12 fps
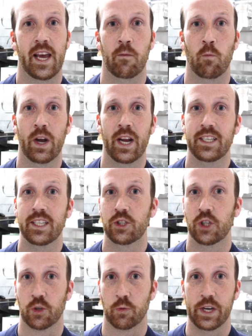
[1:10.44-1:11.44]
and one I did
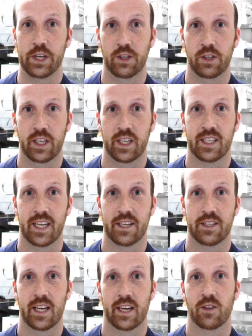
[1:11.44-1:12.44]
just recently to
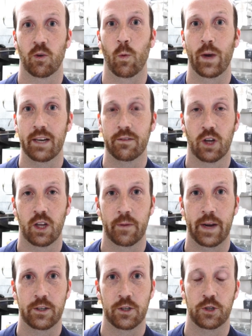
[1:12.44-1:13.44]
test out the weight of Jolly
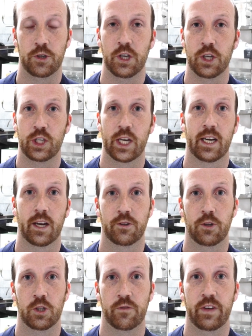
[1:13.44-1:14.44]
Ranchers, so you can check out
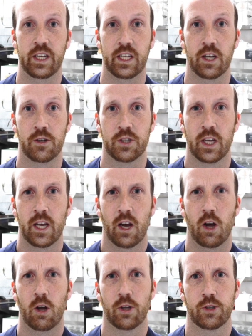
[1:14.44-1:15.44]
those videos.
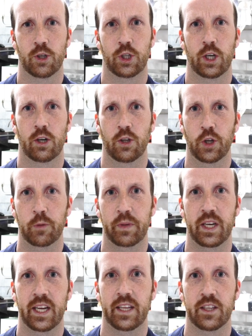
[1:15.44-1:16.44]
I'll also share a little
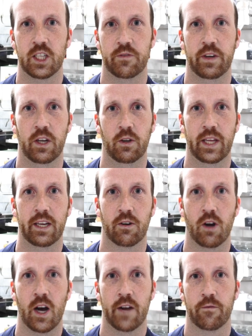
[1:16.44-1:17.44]
bit in this video later
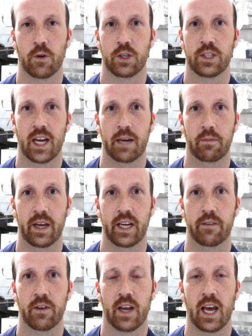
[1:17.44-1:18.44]
on for a timeline
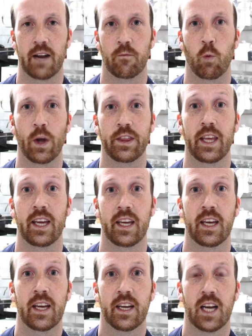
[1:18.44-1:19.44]
of kind of what they
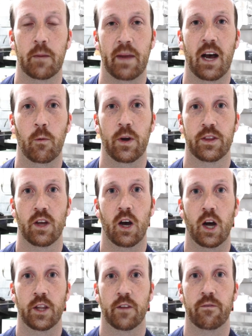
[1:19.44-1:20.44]
come out with
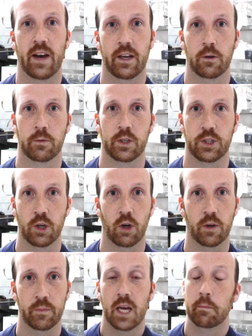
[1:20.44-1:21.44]
on the final
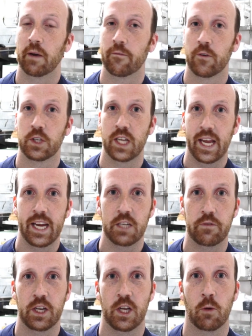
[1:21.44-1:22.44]
result. But for today's
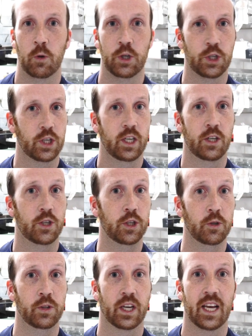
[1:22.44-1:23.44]
video, we're just gonna
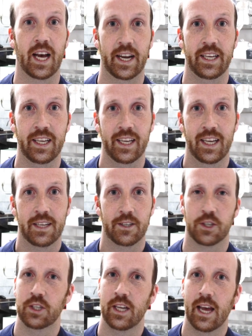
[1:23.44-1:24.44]
do the cutting
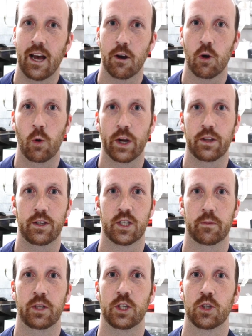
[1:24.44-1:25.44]
to see how quickly
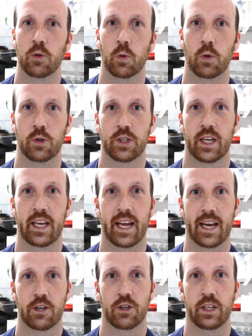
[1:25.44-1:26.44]
some of these tools can
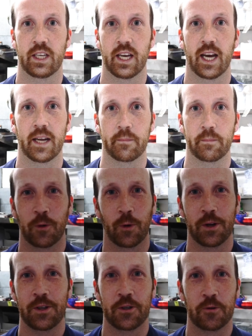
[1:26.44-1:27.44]
actually cut.
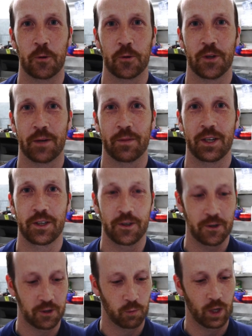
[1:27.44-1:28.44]
what are these tools that I'm gonna
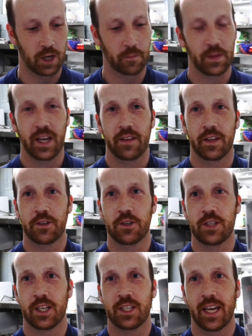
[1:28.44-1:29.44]
use? Well, this
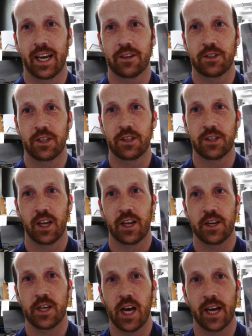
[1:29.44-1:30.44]
is a Texas
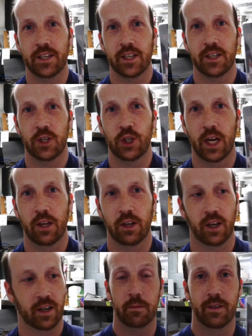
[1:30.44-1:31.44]
nut
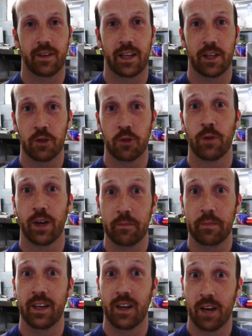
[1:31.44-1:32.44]
sheller. Now this was
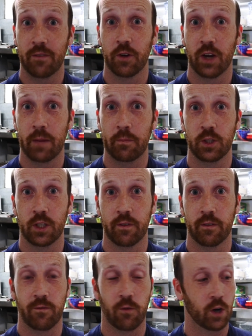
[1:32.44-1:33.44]
recommended off of a couple
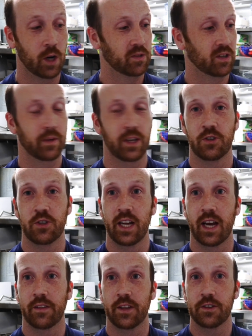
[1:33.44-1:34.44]
different forums. So I'm gonna see
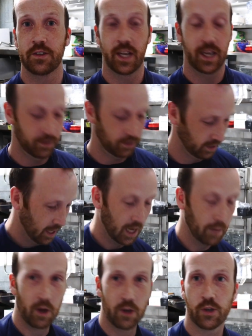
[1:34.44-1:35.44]
how this does.
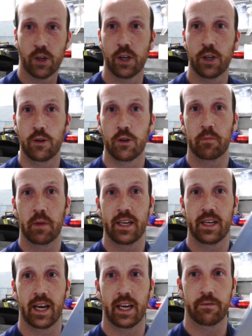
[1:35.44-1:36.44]
I'm also gonna use my
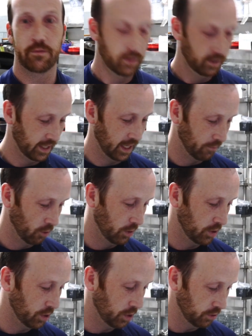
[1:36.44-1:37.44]
knife that I've
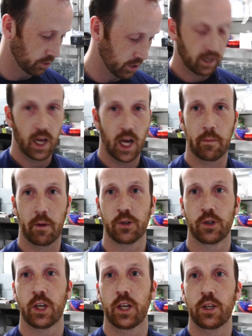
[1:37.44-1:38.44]
always used. I'm
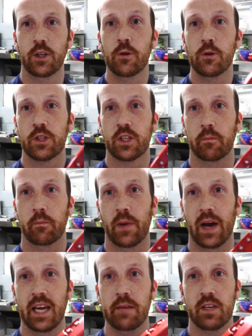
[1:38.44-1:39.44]
also gonna use some
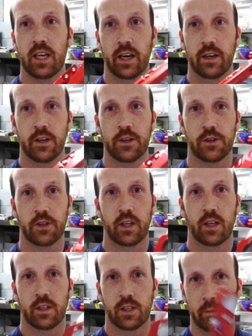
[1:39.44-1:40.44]
pipe cutters.
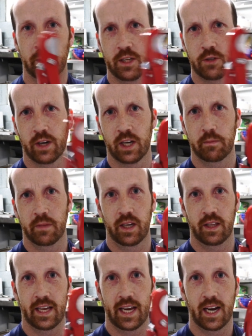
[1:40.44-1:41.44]
Somebody's
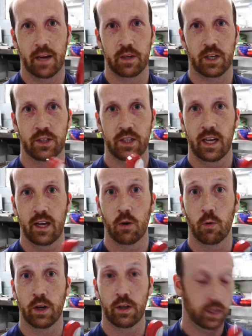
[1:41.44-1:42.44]
recommended that. I'm gonna see how
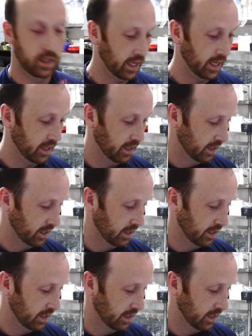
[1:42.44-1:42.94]
quickly they